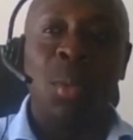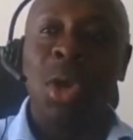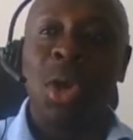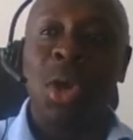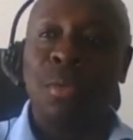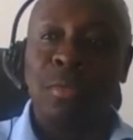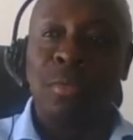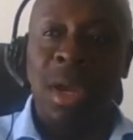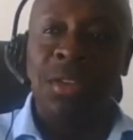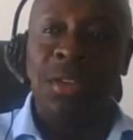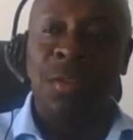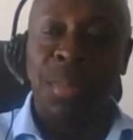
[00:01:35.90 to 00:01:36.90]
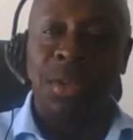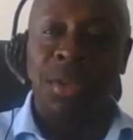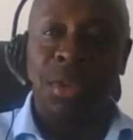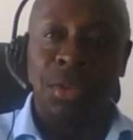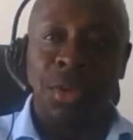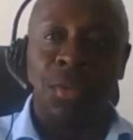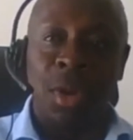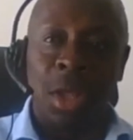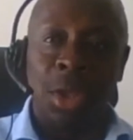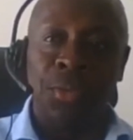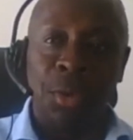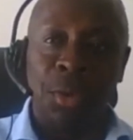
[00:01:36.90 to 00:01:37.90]
have been working with a range of businesses over the
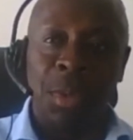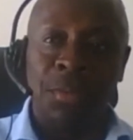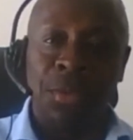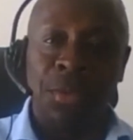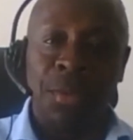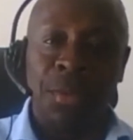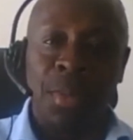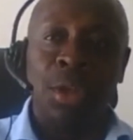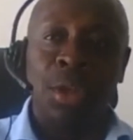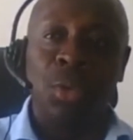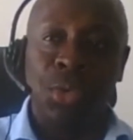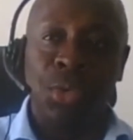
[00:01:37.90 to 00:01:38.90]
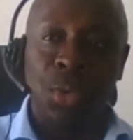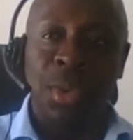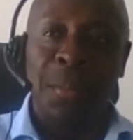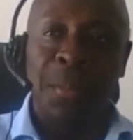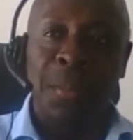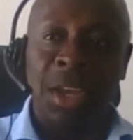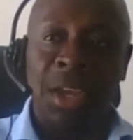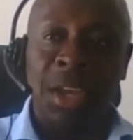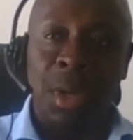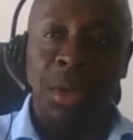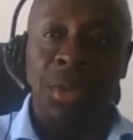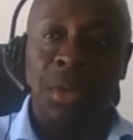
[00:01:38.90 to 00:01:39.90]
last few months to ensure that they
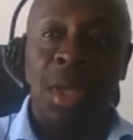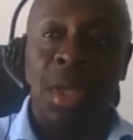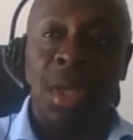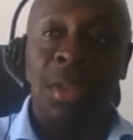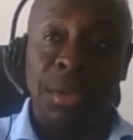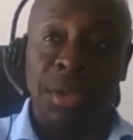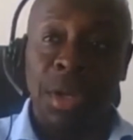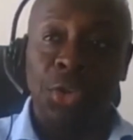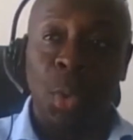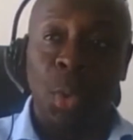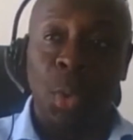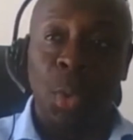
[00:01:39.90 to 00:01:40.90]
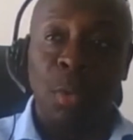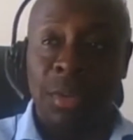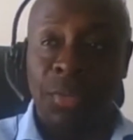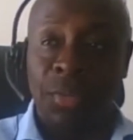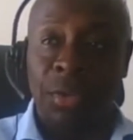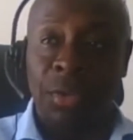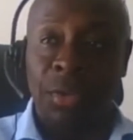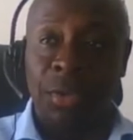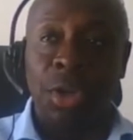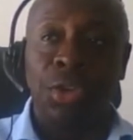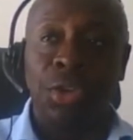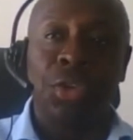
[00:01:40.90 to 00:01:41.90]
maximise their potential when raising funds
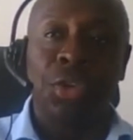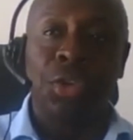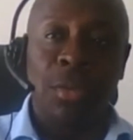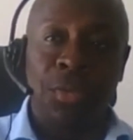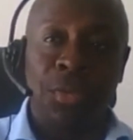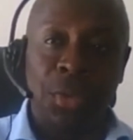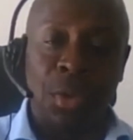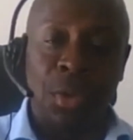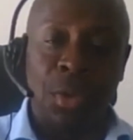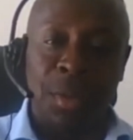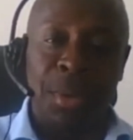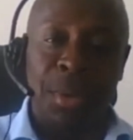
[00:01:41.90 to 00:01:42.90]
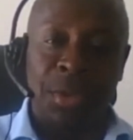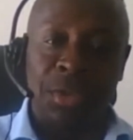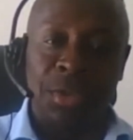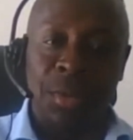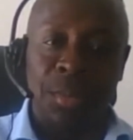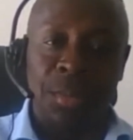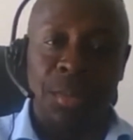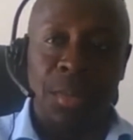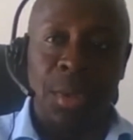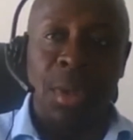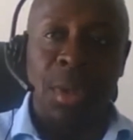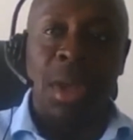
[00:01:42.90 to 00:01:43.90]
to secure the future of their business.
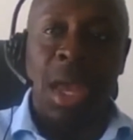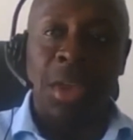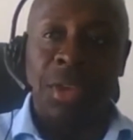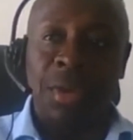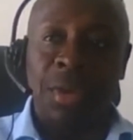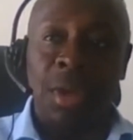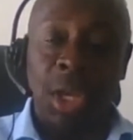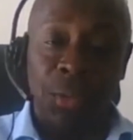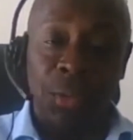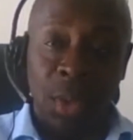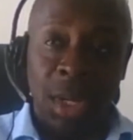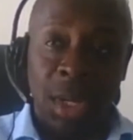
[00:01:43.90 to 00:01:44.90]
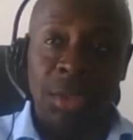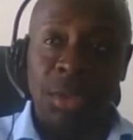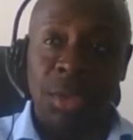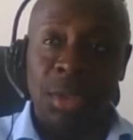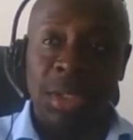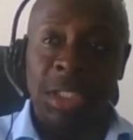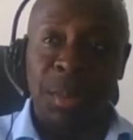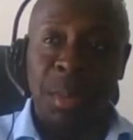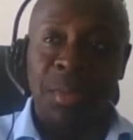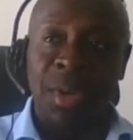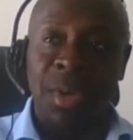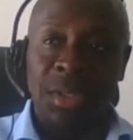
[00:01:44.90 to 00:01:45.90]
As ever, if you would like to contact a
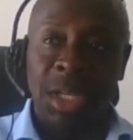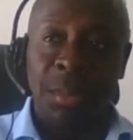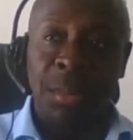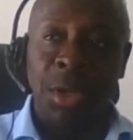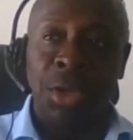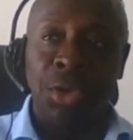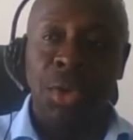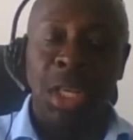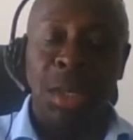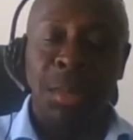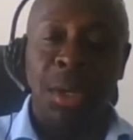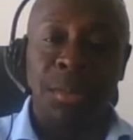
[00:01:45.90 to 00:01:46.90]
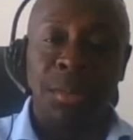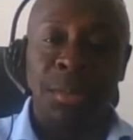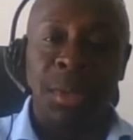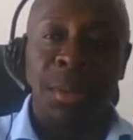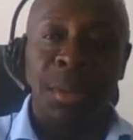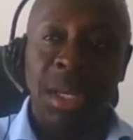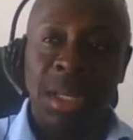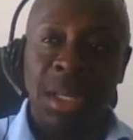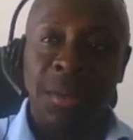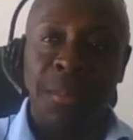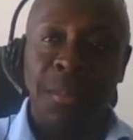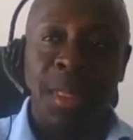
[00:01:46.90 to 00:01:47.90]
member of our team, you can email
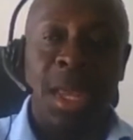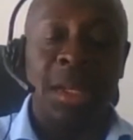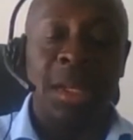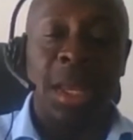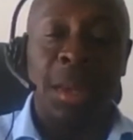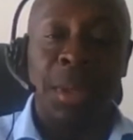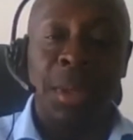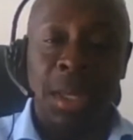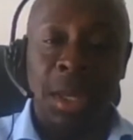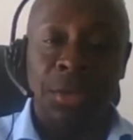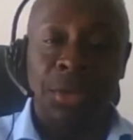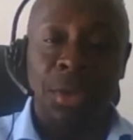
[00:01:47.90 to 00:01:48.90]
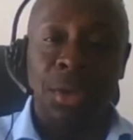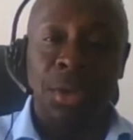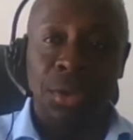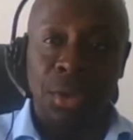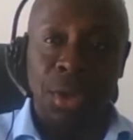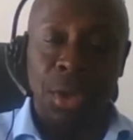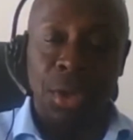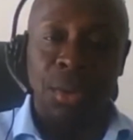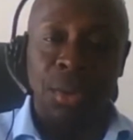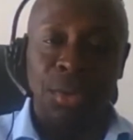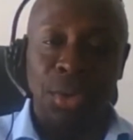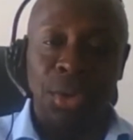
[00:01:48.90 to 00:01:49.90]

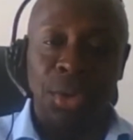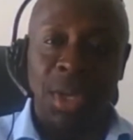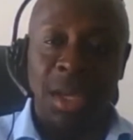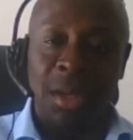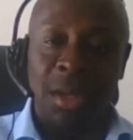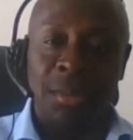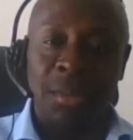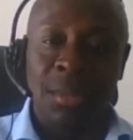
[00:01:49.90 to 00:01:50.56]
pd@mks.co.uk.